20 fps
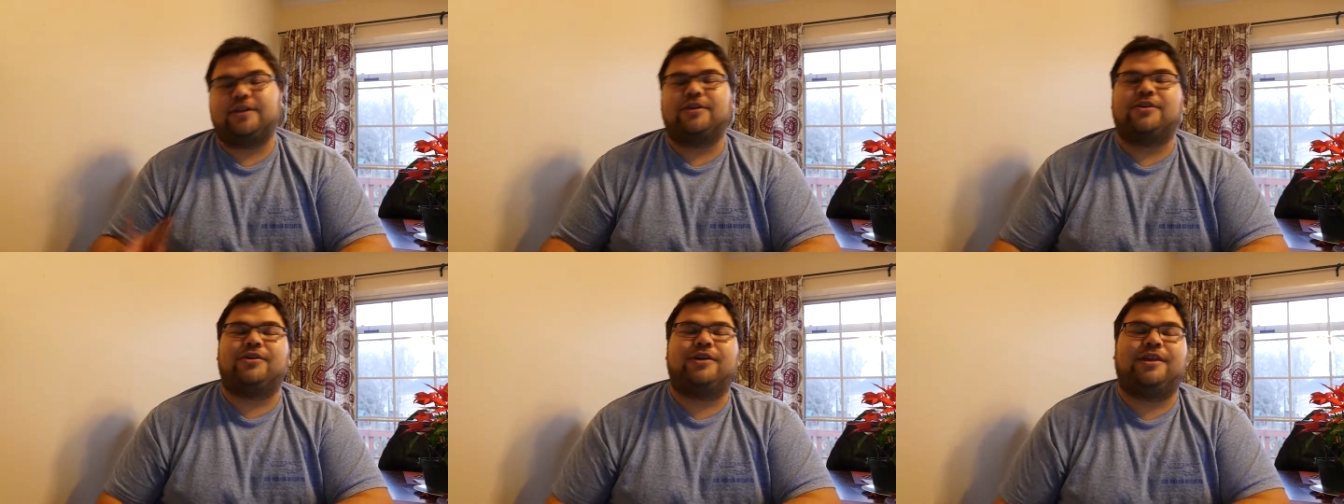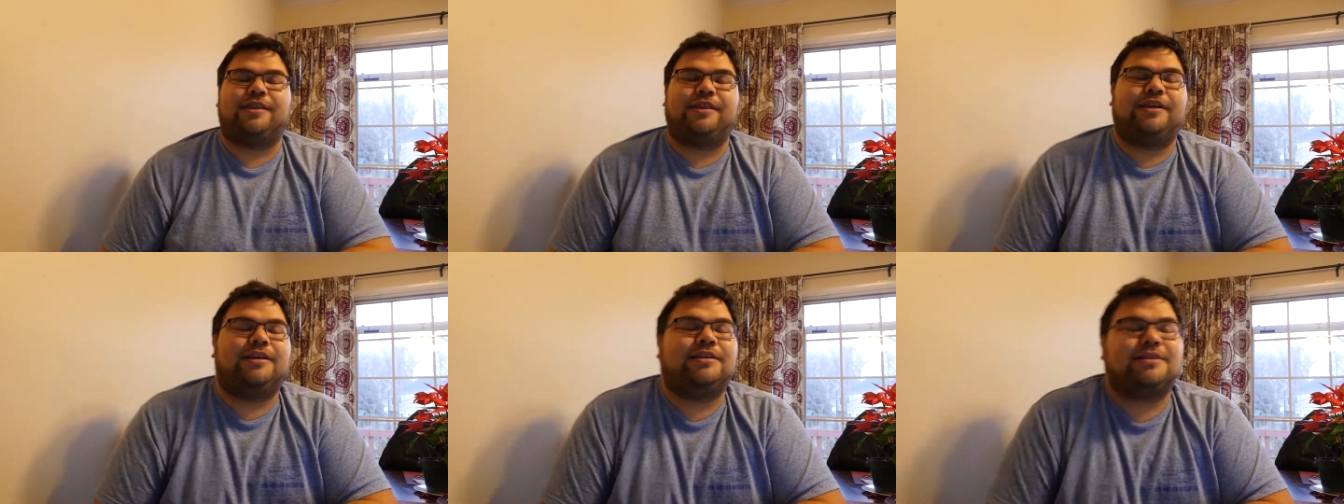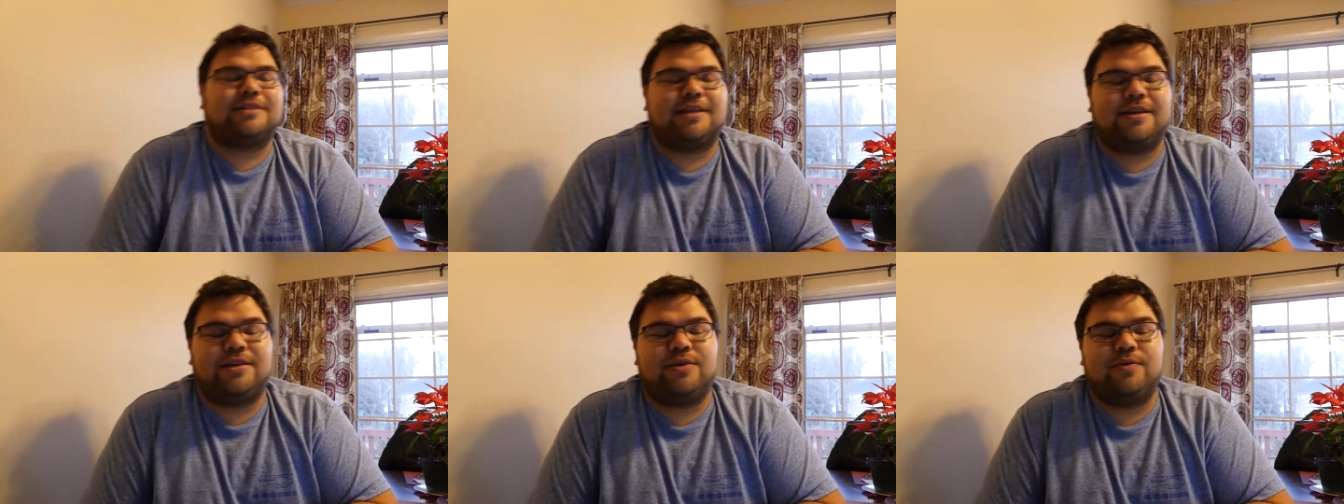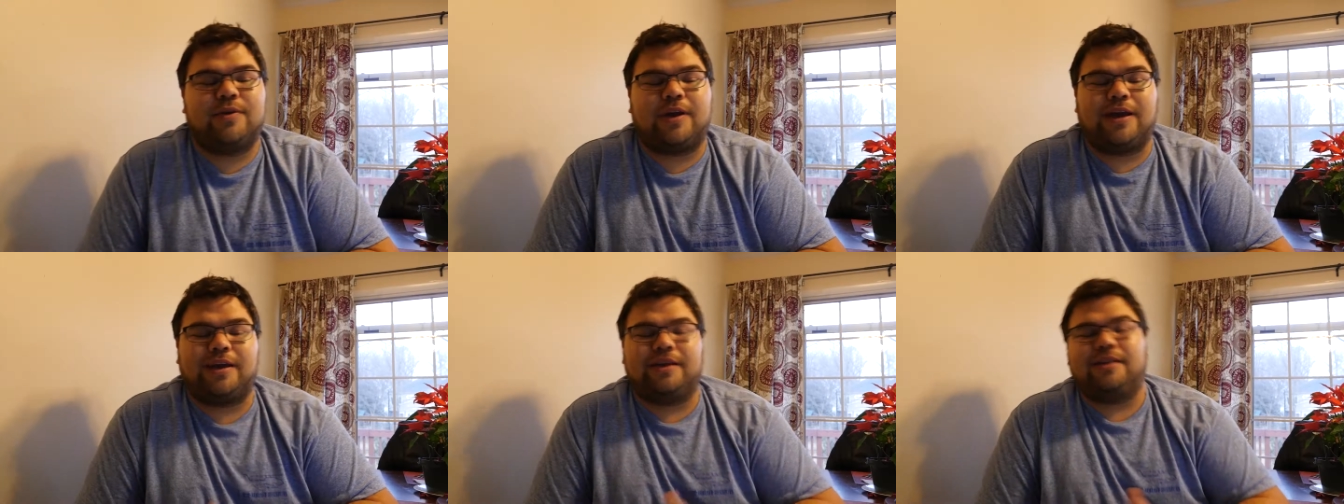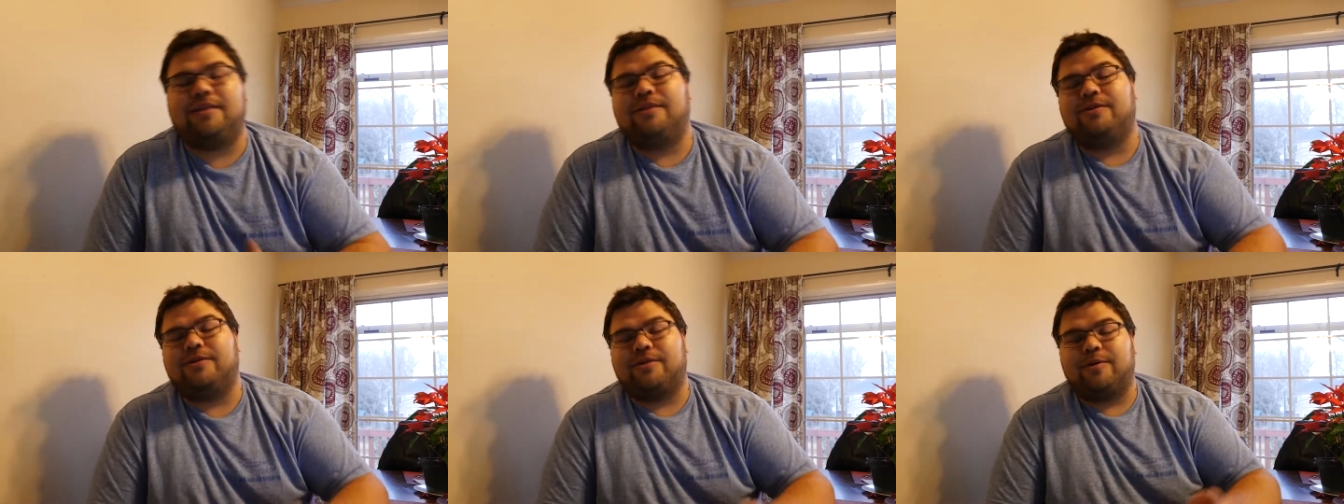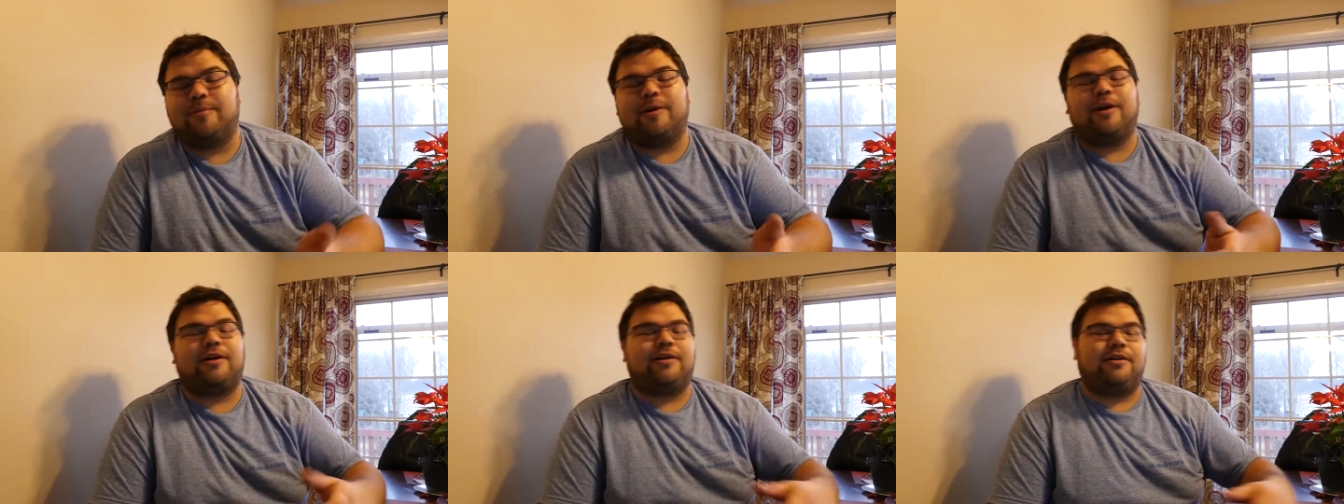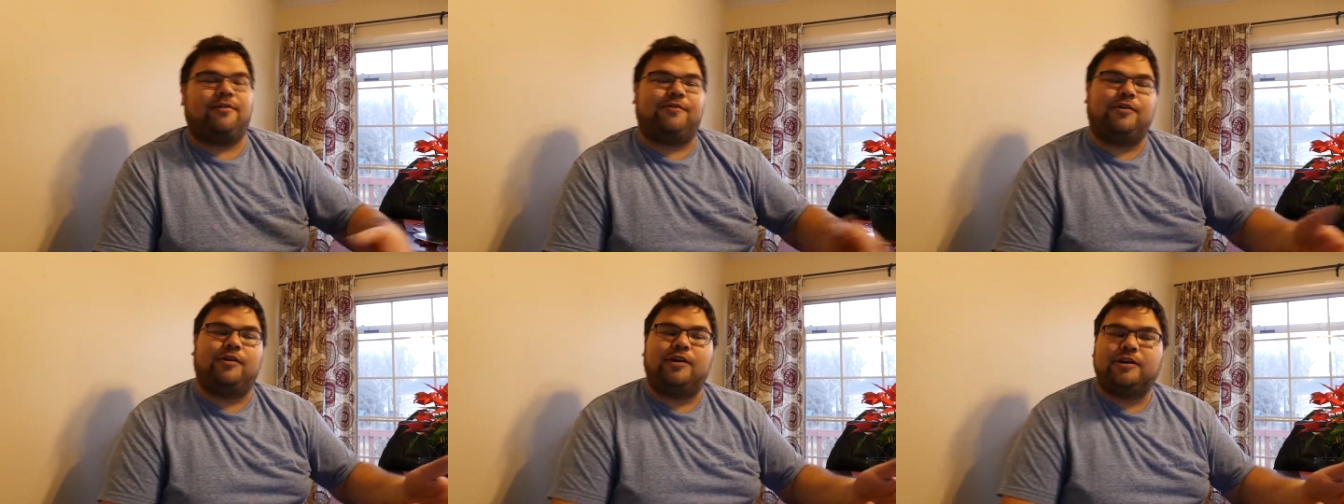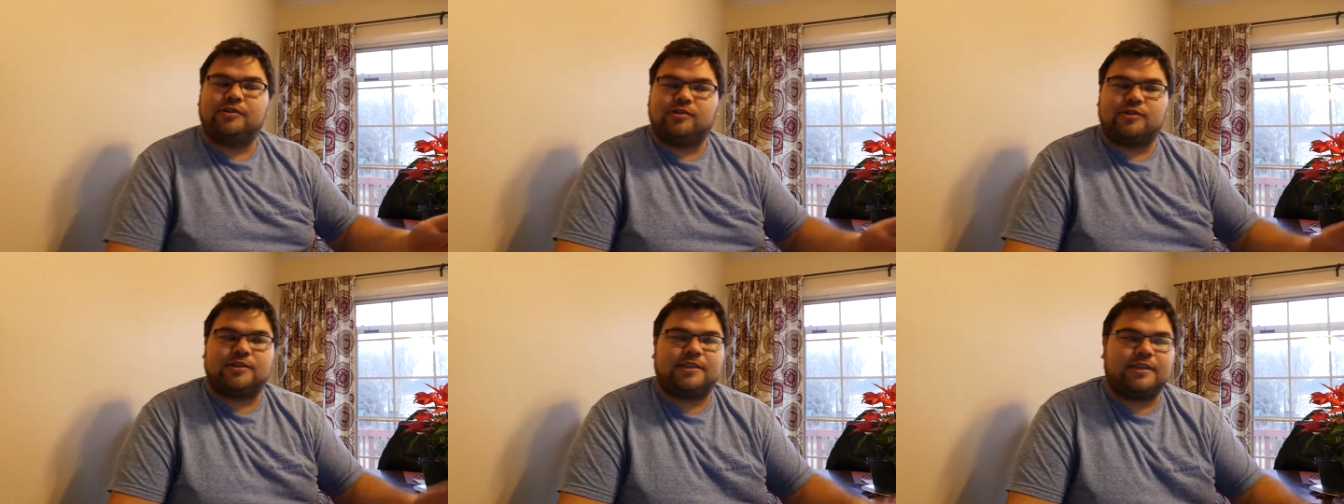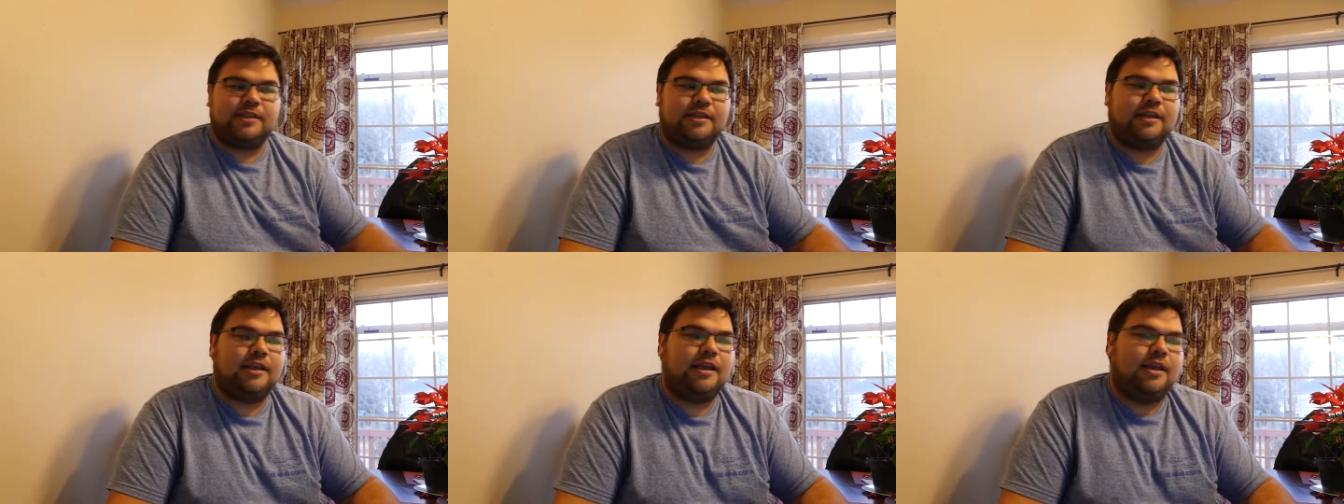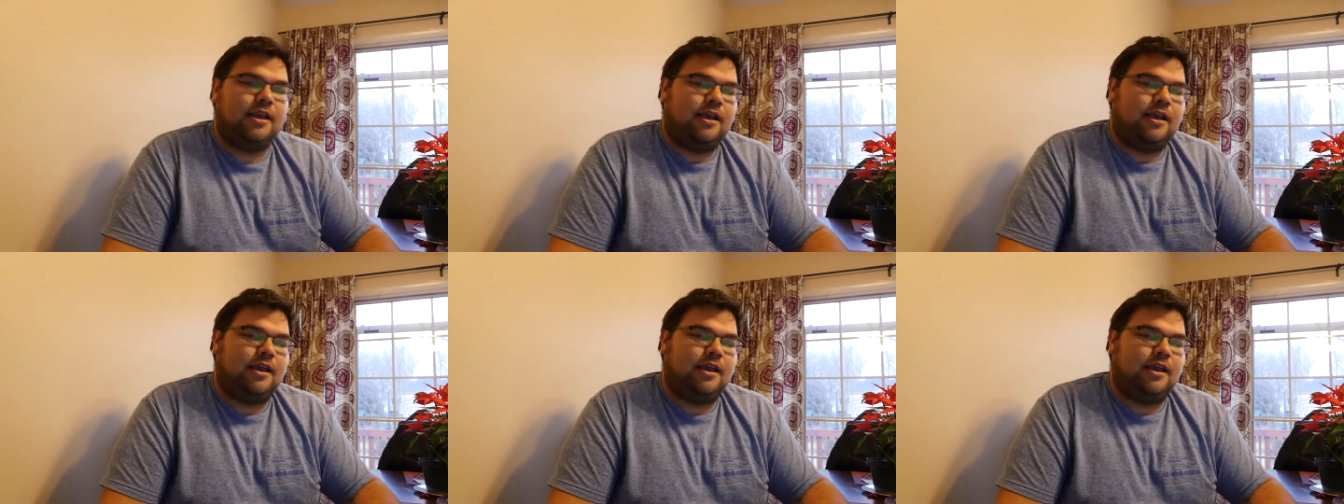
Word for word: nerdy things that you can learn about it if you're interested.